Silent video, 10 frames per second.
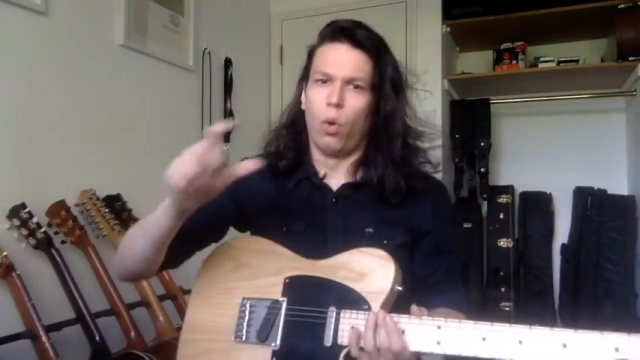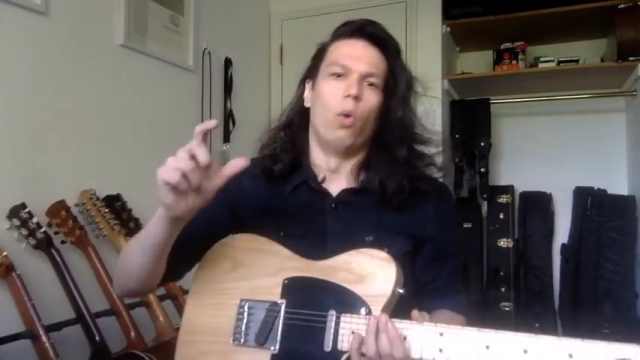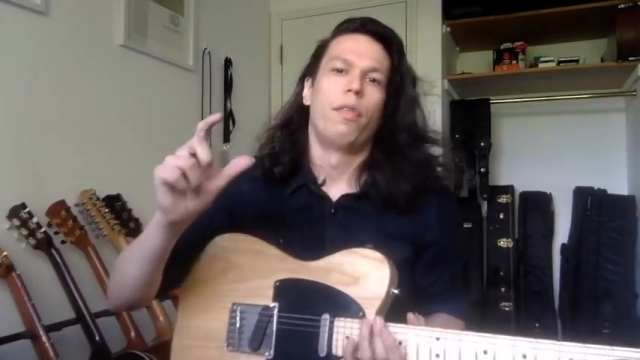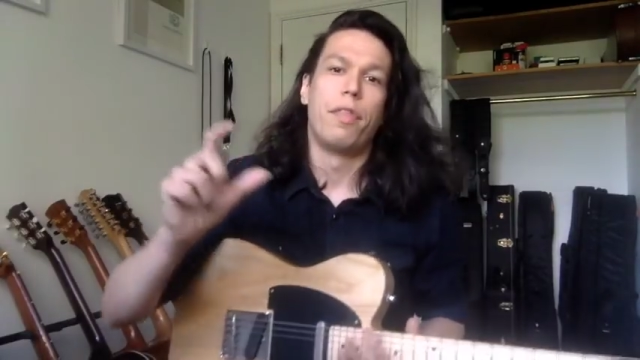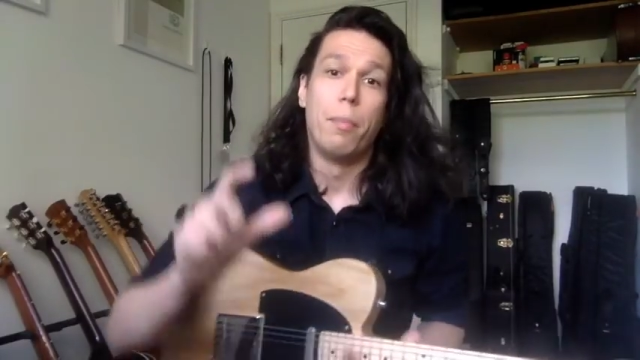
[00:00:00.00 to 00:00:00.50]

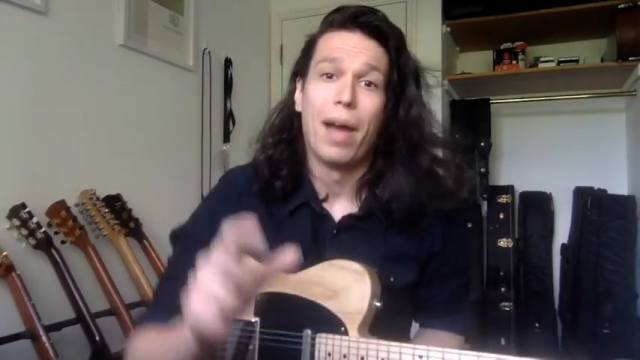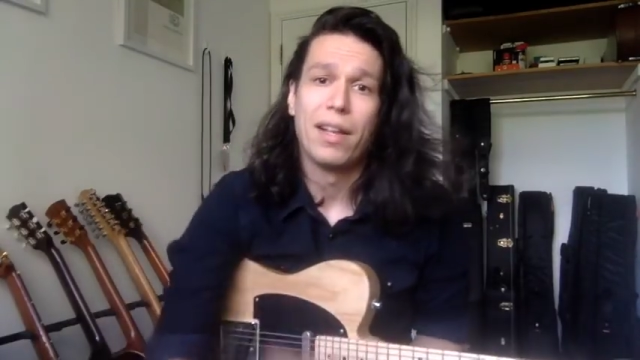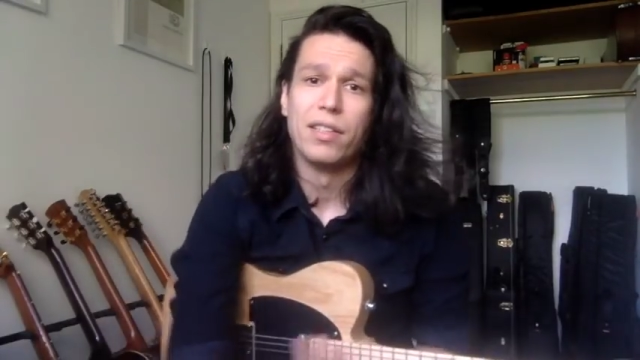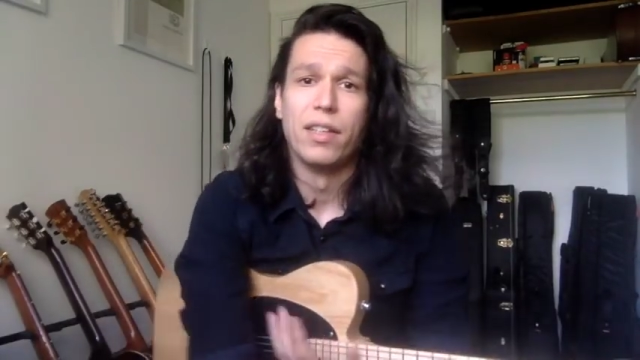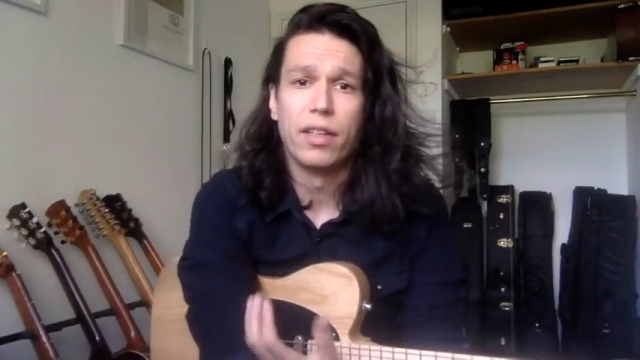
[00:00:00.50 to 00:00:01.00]
or
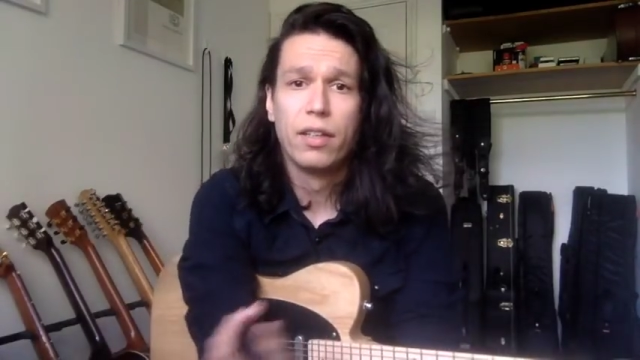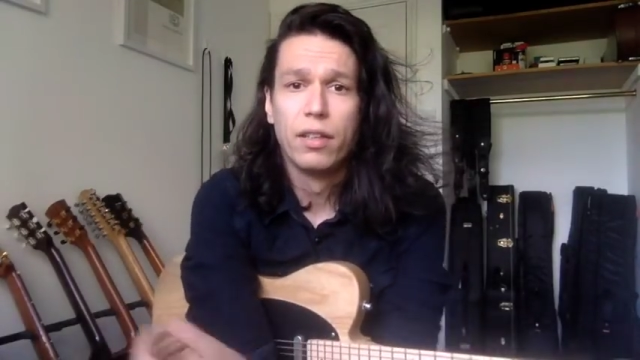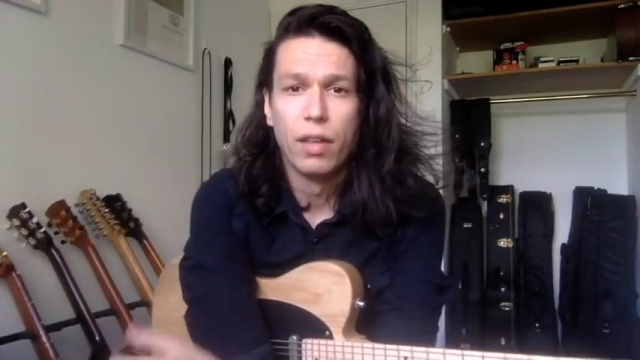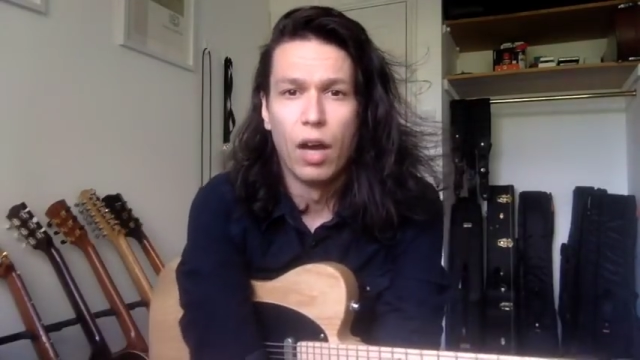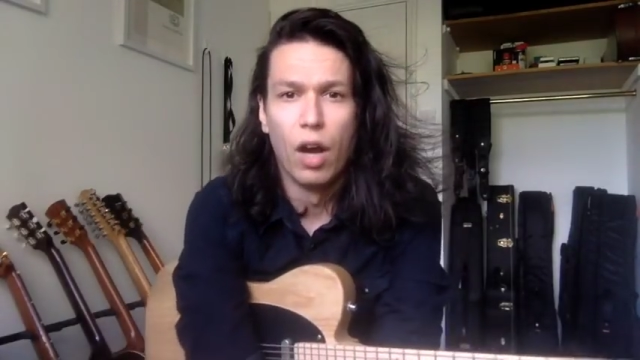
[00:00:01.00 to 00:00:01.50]
thematic,
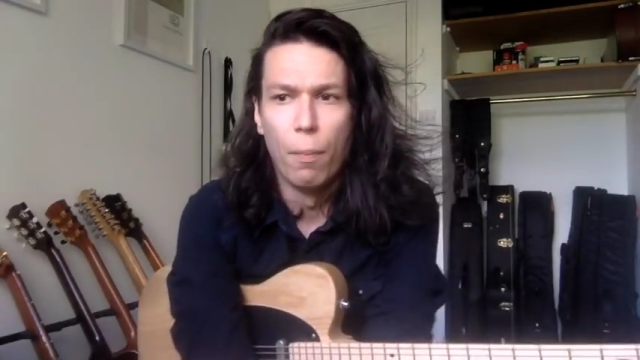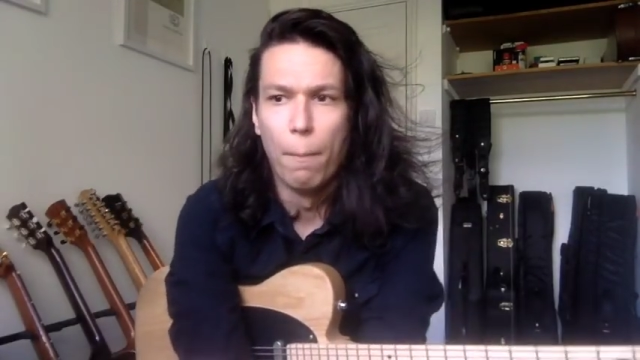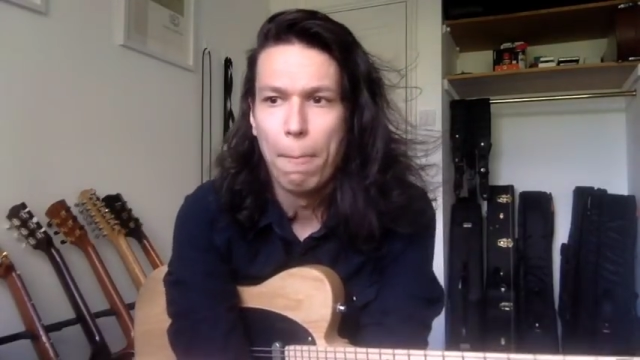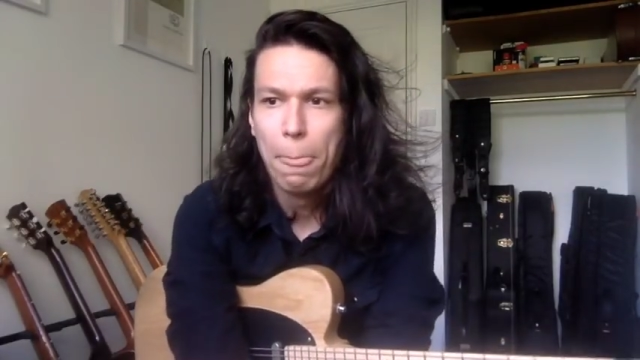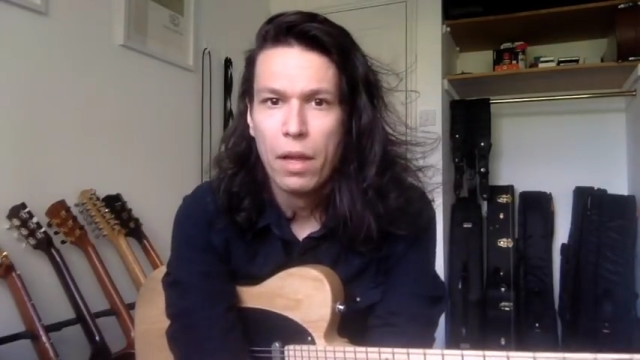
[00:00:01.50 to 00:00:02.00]

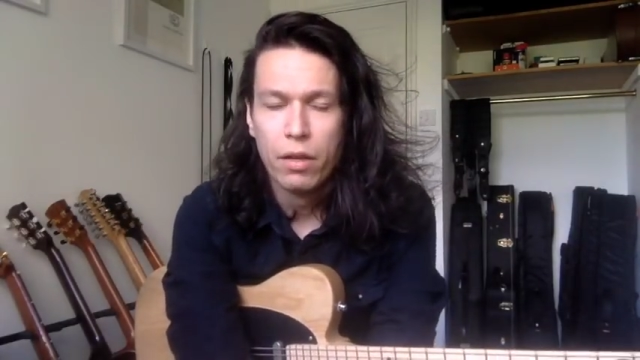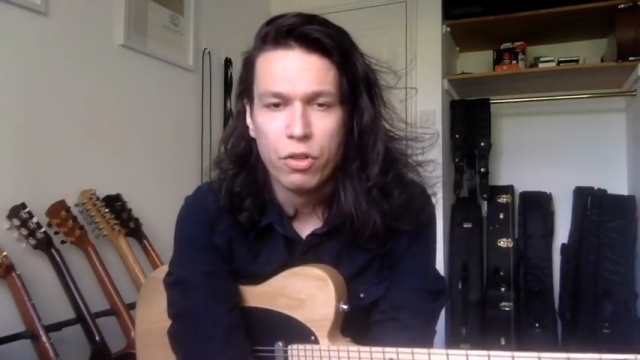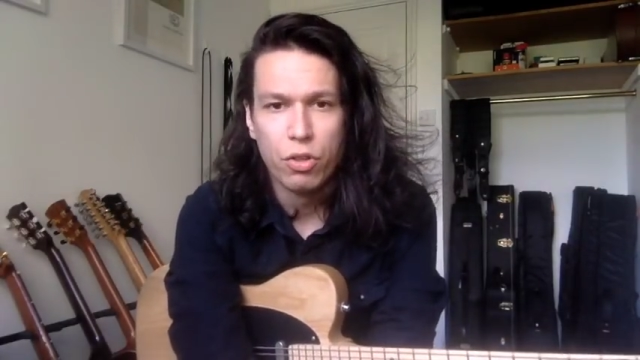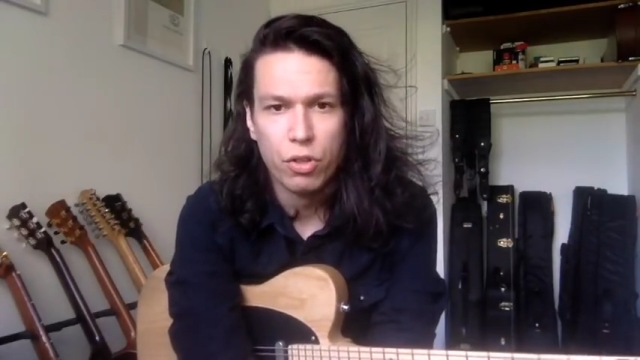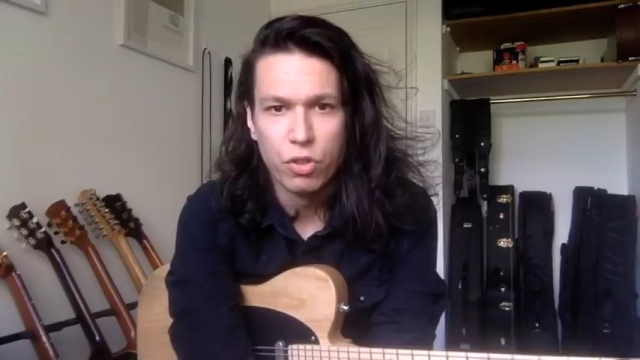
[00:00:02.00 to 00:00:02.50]

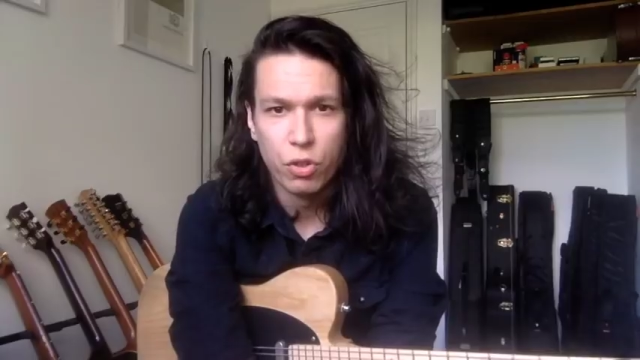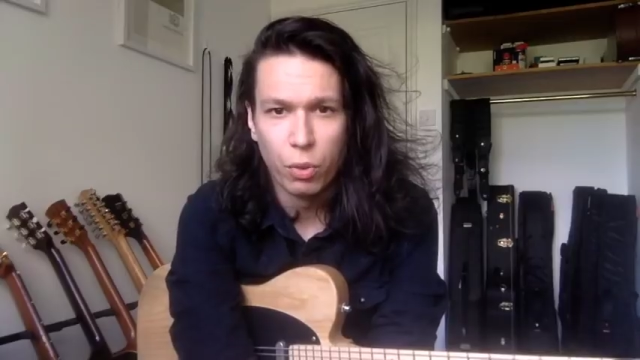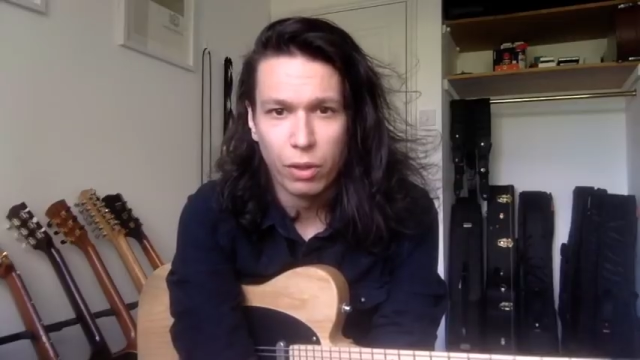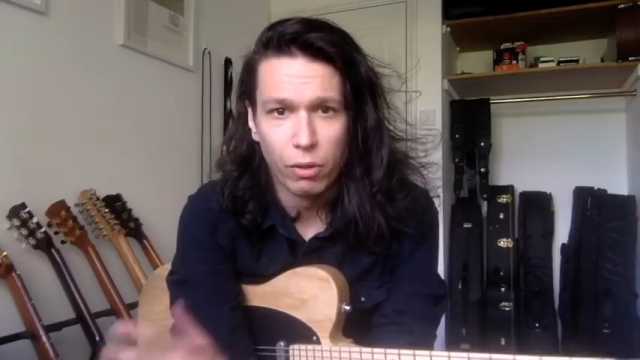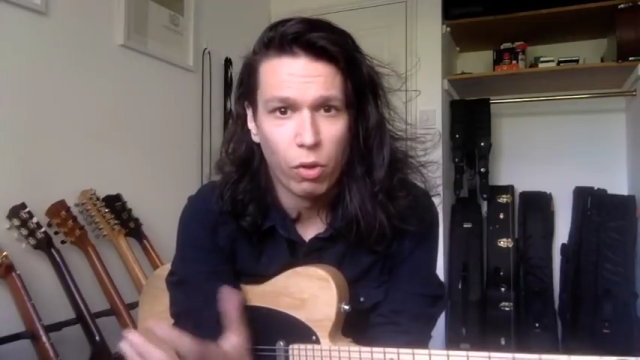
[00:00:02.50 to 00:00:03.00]
you can do
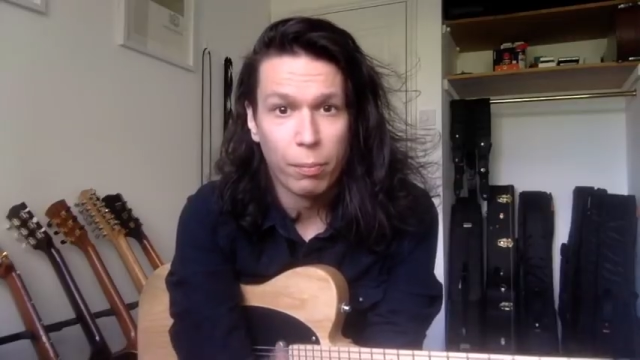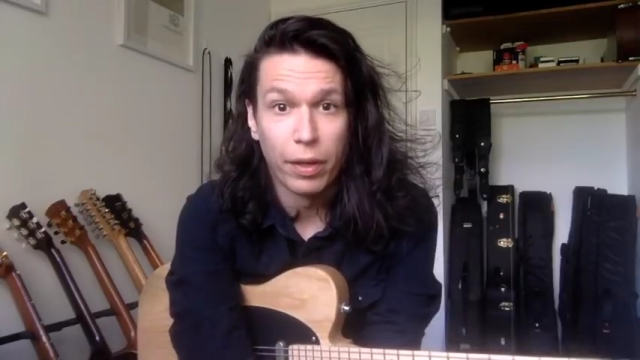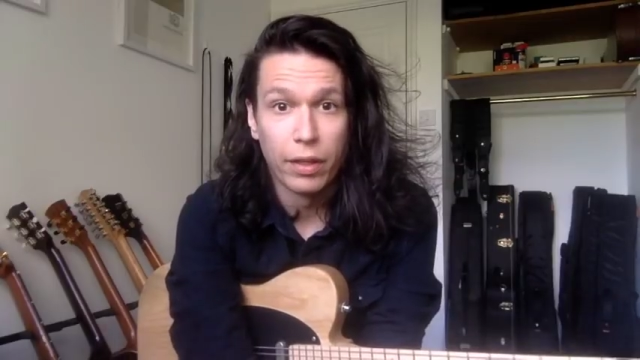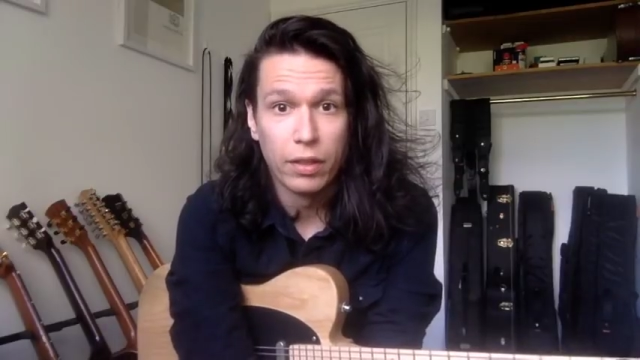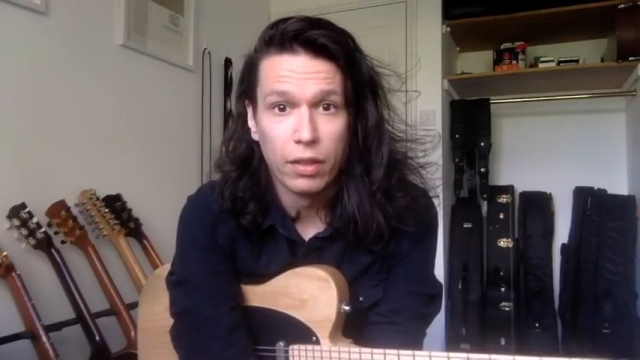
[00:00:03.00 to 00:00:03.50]
quite a lot
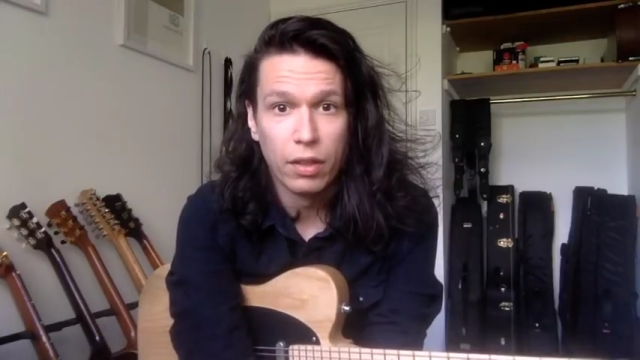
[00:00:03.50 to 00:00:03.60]
by